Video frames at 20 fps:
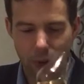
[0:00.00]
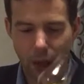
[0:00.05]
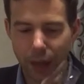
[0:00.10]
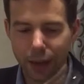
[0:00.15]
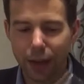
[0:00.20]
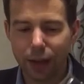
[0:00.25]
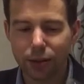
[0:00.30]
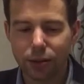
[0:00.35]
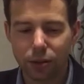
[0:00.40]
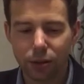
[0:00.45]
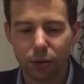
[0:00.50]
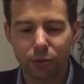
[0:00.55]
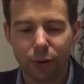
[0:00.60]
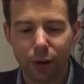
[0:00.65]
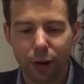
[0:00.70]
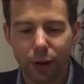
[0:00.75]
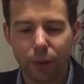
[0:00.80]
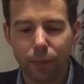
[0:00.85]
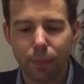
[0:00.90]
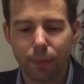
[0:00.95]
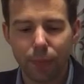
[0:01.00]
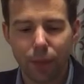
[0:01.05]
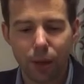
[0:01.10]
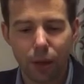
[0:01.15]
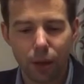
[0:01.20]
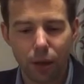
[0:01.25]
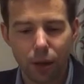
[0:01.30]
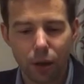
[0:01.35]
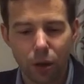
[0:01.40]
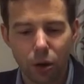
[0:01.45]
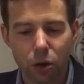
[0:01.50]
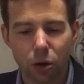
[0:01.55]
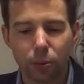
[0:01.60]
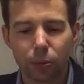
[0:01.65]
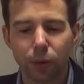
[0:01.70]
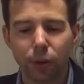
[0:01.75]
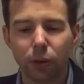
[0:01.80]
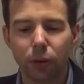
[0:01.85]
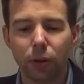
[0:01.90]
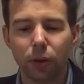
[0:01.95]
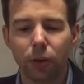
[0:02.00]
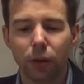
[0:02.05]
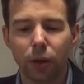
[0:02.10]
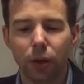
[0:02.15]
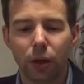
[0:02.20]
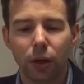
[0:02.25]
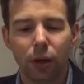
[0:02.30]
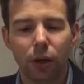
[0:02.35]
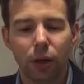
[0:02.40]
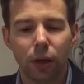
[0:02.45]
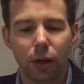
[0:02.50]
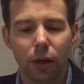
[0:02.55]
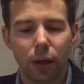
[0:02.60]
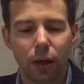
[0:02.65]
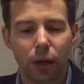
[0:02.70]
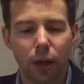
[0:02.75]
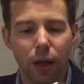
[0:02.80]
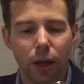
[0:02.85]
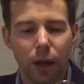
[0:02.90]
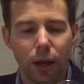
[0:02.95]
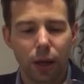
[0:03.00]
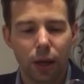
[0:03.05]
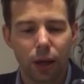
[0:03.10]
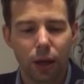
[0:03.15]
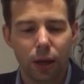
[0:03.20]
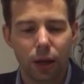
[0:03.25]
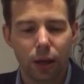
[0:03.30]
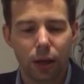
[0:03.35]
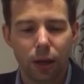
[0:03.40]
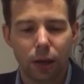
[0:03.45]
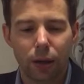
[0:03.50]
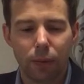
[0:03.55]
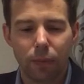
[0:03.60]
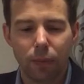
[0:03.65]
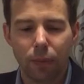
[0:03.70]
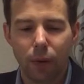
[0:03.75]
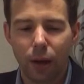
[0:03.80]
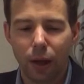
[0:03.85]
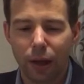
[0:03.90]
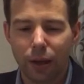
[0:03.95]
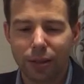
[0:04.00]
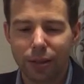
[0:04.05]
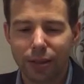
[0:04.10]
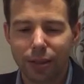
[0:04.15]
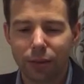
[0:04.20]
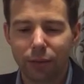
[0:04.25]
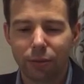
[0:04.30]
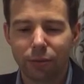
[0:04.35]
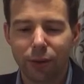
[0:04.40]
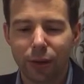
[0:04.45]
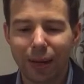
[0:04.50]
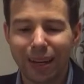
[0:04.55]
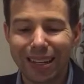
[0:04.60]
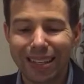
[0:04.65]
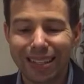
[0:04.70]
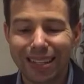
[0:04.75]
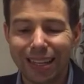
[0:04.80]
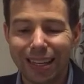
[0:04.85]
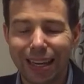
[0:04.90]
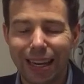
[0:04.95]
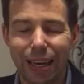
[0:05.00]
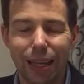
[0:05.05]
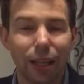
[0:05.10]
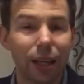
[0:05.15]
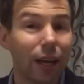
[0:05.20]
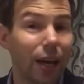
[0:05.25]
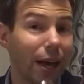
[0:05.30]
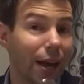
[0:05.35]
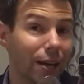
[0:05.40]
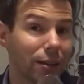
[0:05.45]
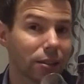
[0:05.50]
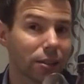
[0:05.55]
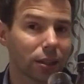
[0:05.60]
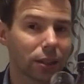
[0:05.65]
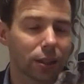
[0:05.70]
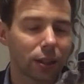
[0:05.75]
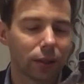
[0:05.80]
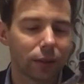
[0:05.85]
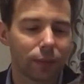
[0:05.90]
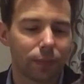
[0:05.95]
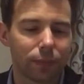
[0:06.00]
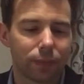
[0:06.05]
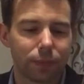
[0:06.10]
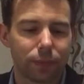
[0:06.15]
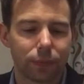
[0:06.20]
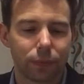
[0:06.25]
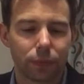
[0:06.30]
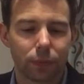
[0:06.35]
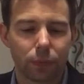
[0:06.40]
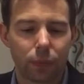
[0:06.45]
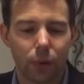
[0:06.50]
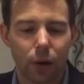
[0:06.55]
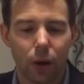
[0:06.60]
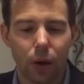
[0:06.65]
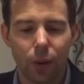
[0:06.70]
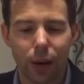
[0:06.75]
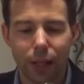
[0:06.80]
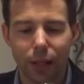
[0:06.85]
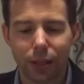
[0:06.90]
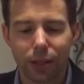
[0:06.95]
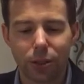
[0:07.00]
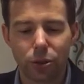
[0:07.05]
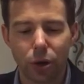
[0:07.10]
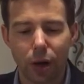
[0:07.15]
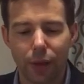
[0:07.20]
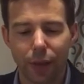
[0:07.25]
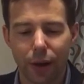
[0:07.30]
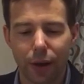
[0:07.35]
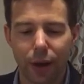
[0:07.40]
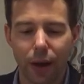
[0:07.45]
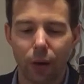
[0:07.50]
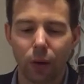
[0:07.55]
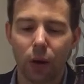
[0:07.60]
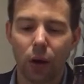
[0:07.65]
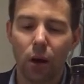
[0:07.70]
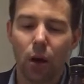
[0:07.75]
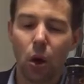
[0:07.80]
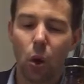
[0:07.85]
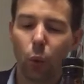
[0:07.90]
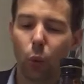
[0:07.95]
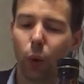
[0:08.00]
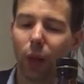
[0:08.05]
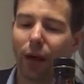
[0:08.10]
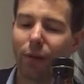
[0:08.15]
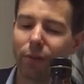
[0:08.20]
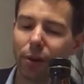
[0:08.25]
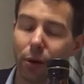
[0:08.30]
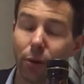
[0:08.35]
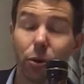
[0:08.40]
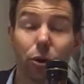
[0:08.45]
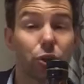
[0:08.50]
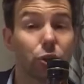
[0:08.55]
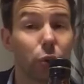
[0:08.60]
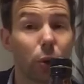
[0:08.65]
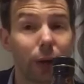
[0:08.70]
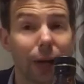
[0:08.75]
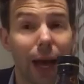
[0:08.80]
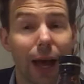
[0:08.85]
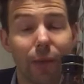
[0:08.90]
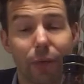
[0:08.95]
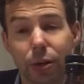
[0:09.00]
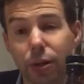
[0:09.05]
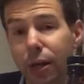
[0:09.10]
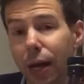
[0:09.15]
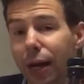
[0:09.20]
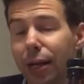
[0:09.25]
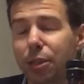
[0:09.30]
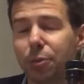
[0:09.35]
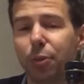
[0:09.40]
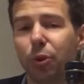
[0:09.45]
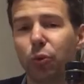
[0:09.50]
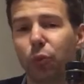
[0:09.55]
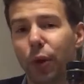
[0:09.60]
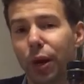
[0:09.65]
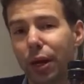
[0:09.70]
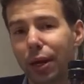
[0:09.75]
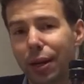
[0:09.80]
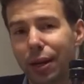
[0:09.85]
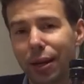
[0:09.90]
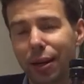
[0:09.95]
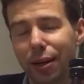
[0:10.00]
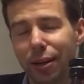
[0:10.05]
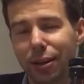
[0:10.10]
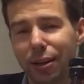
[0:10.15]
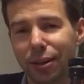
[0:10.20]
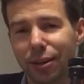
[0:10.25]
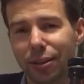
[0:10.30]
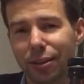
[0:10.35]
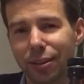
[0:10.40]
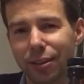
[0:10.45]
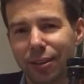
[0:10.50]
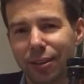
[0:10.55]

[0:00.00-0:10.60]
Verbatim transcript: And yet still very herbal, um, still very tequila-esque. All right, let's try that now. We'll have another short advertisement right here.